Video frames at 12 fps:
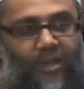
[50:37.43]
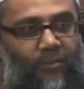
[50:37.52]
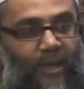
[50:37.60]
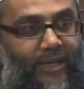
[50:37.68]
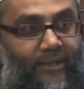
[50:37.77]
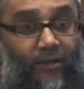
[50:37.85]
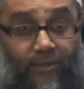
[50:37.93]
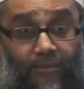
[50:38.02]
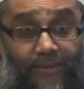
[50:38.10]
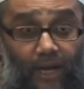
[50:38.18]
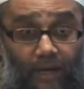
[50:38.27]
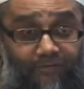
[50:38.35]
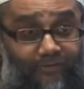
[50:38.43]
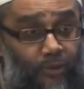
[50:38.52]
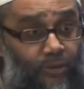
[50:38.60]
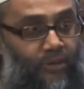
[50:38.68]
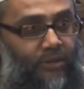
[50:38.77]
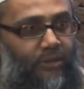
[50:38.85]
She's not making the Ramadan
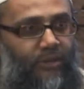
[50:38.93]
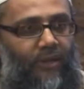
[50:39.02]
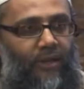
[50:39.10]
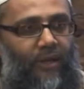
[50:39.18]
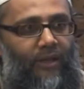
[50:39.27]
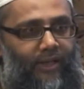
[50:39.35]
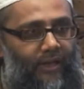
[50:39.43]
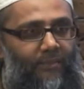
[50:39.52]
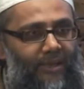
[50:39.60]
food, the